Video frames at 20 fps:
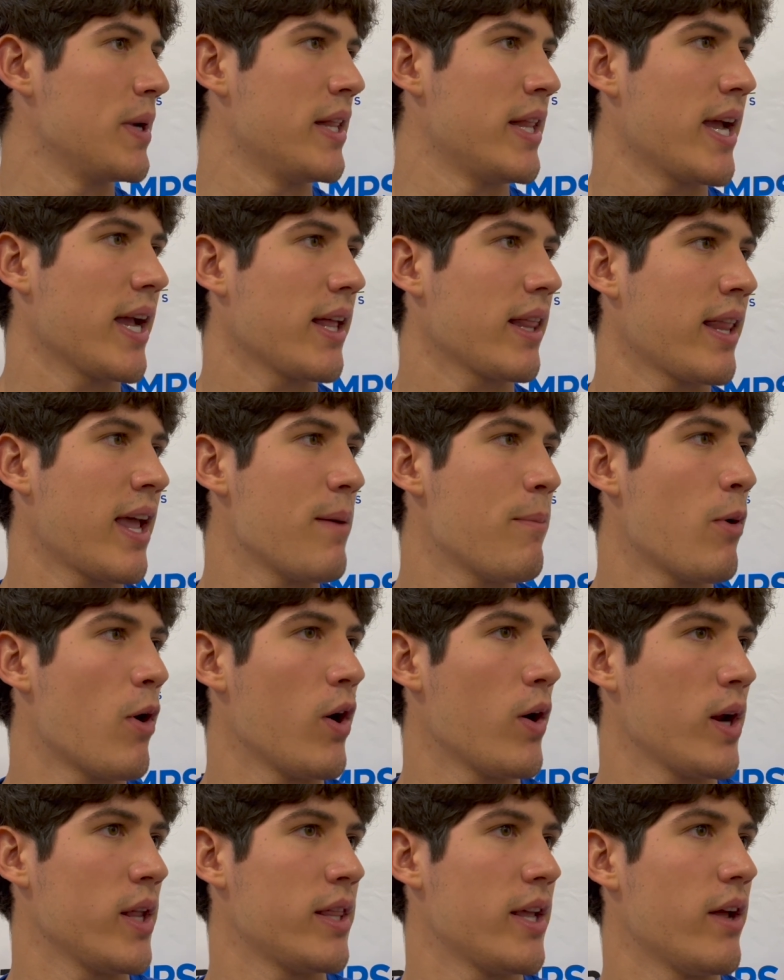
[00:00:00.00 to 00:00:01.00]
And that
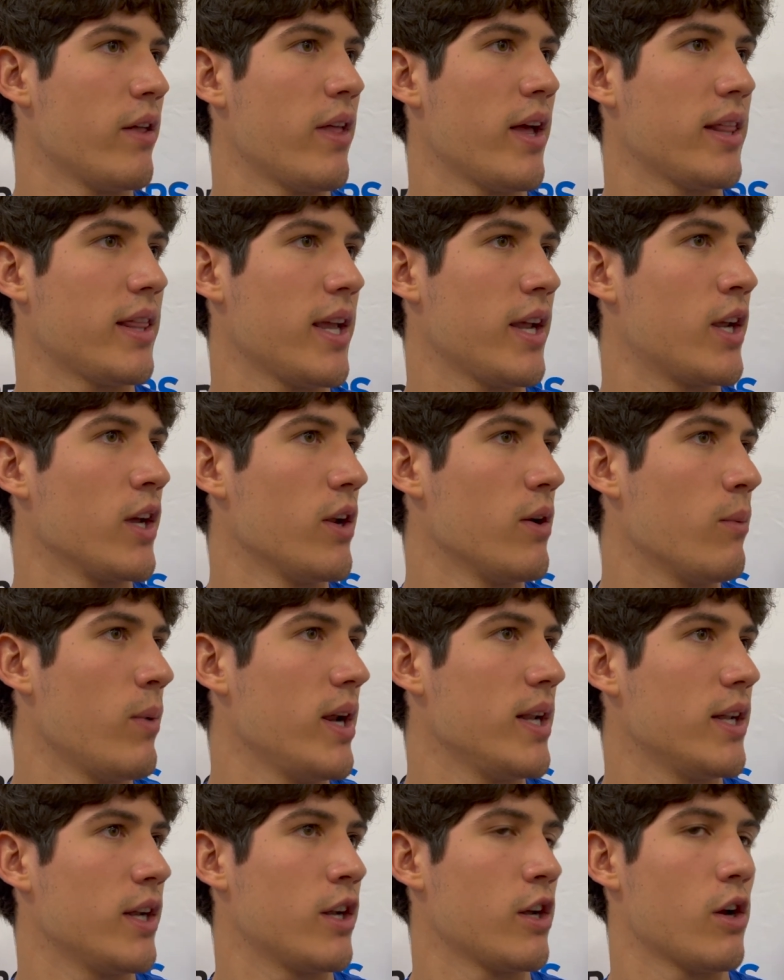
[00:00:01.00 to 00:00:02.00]
part right there, that they couldn't
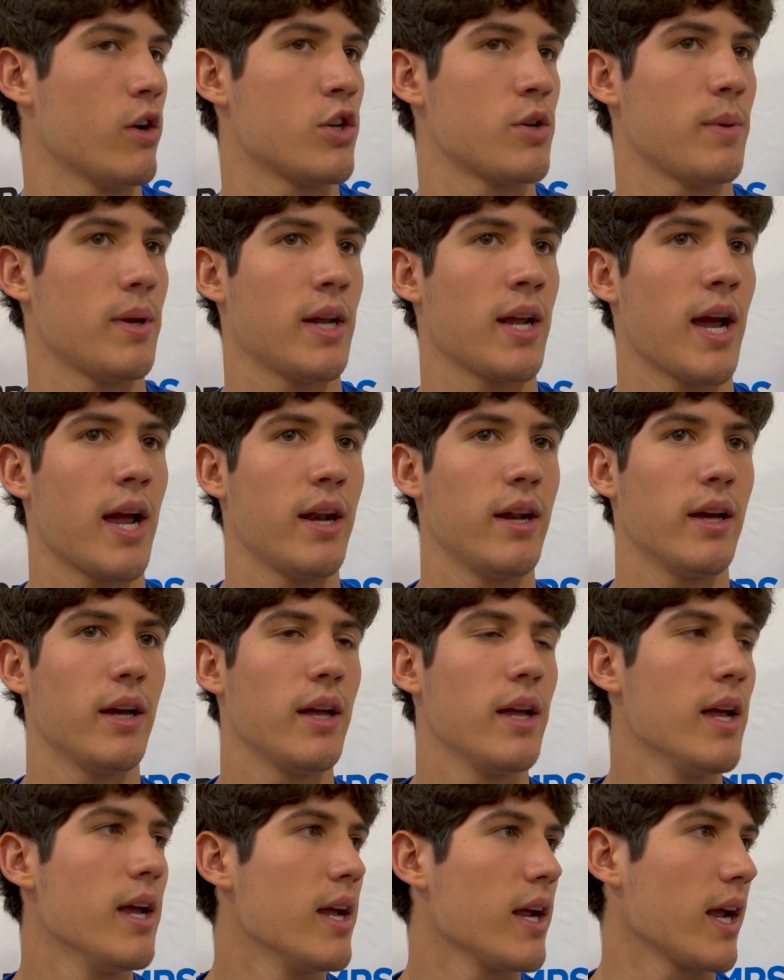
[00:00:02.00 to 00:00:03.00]
wait to coach me, kind
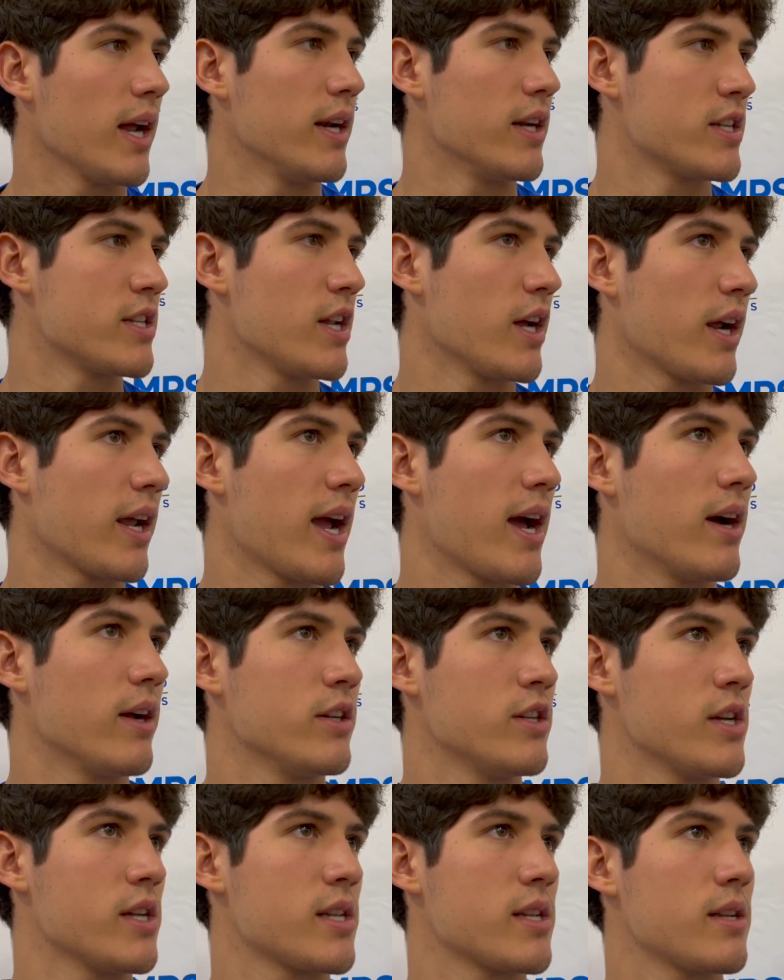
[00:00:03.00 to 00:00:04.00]
of stuck out
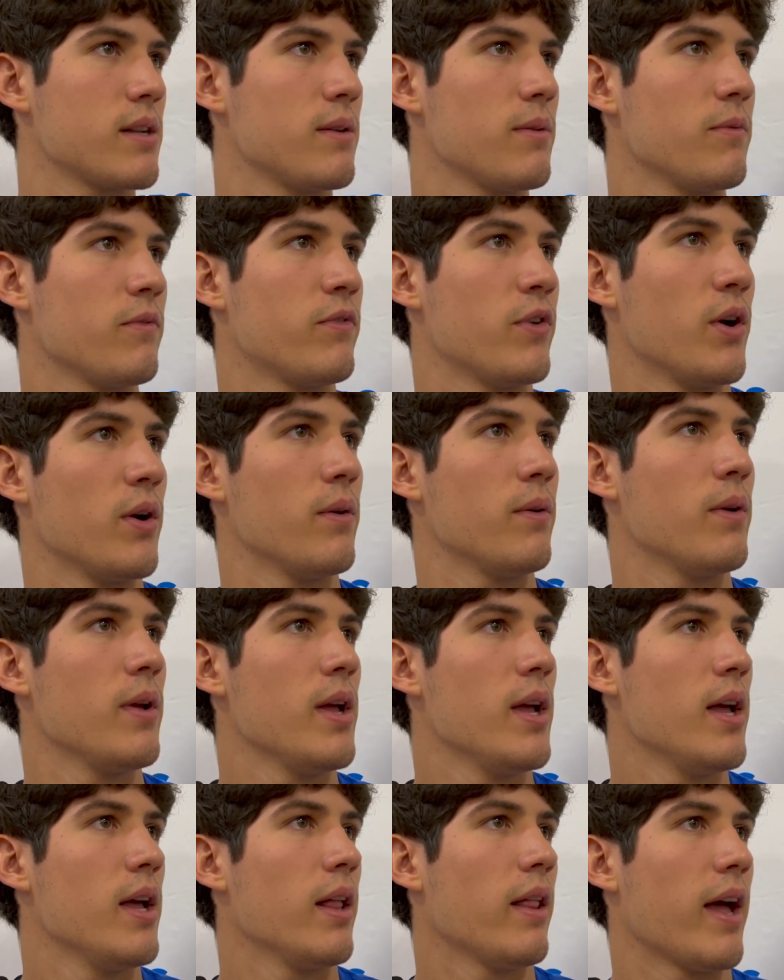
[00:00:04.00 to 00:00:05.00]
just
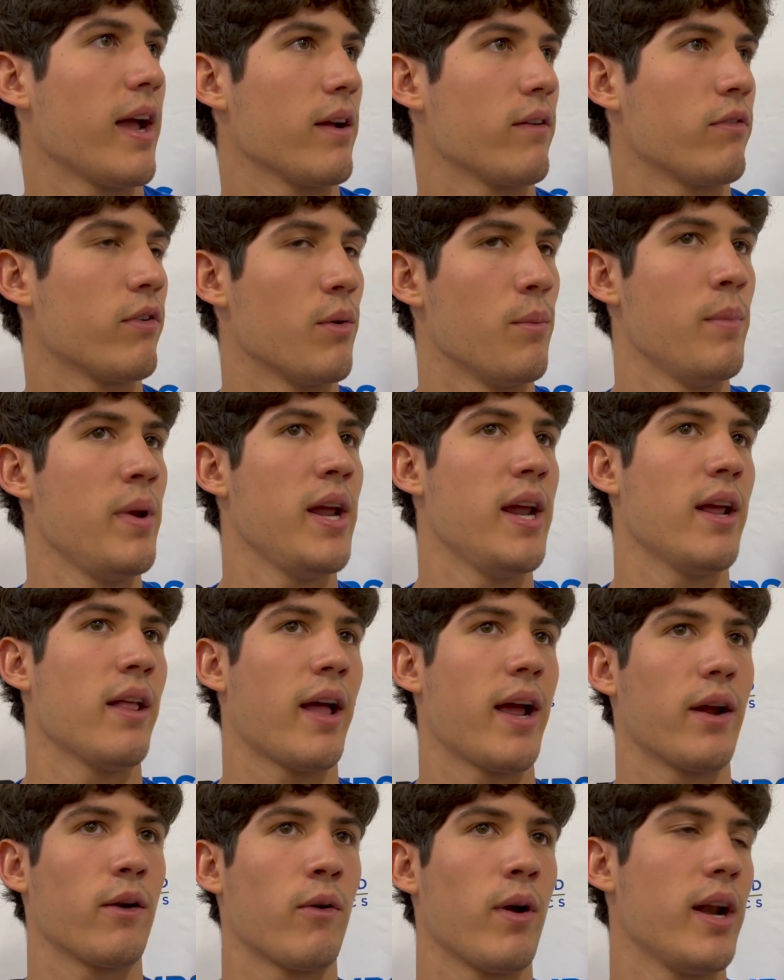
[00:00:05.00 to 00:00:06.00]
for me,
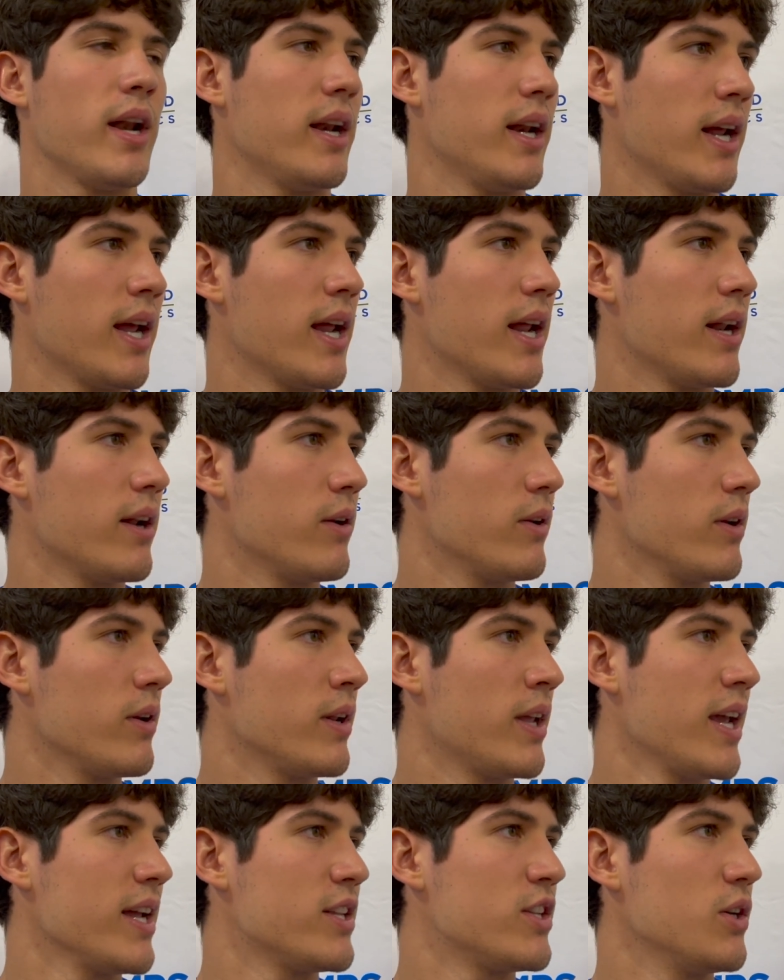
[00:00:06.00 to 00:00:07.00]
ready to
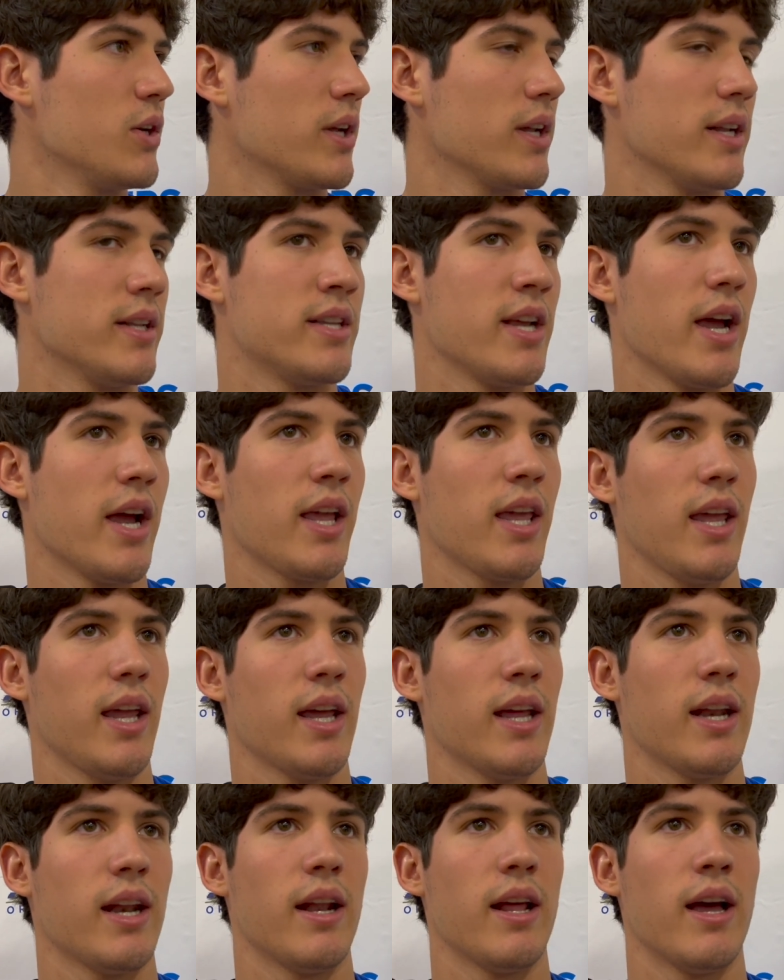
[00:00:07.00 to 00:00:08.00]
get to Kentucky
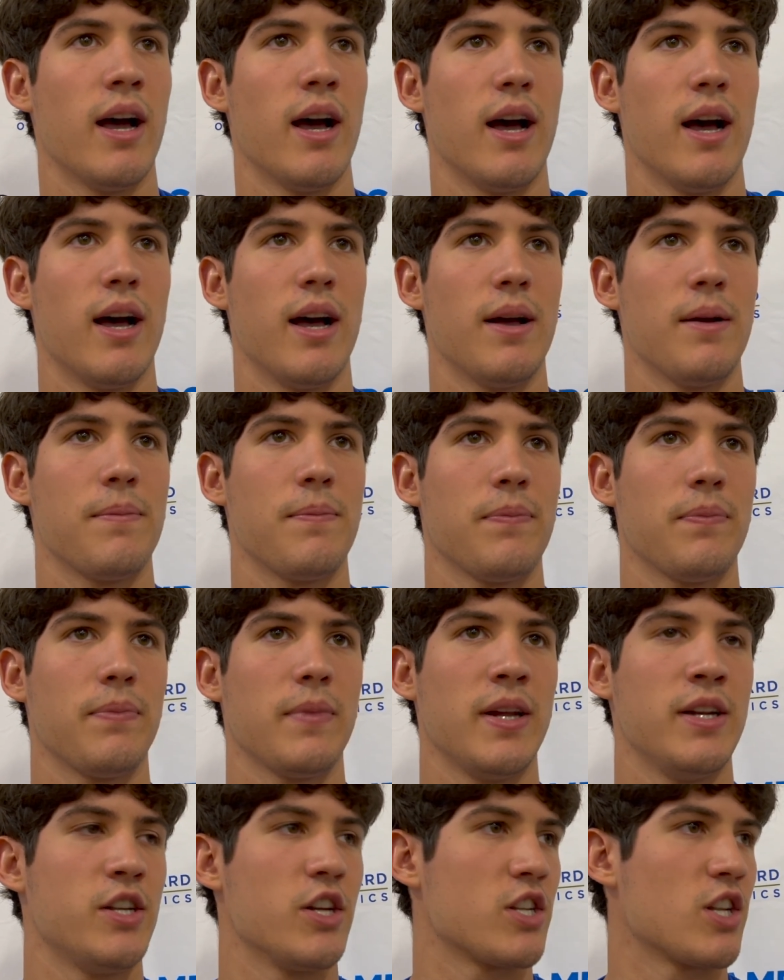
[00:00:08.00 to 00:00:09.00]

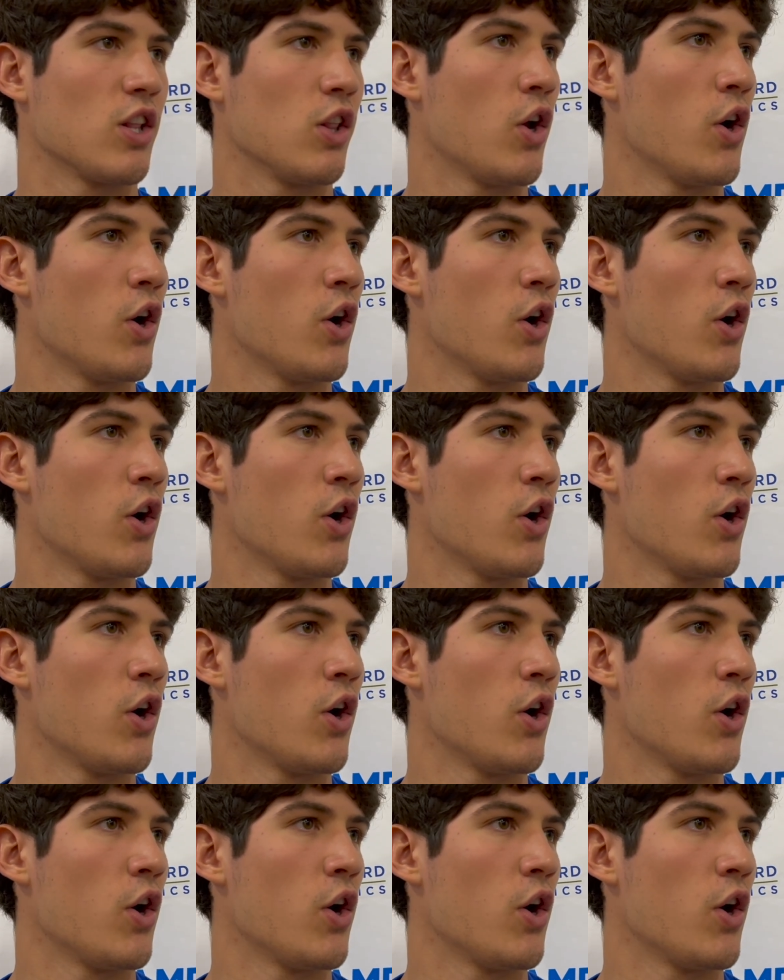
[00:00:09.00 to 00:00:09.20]
and just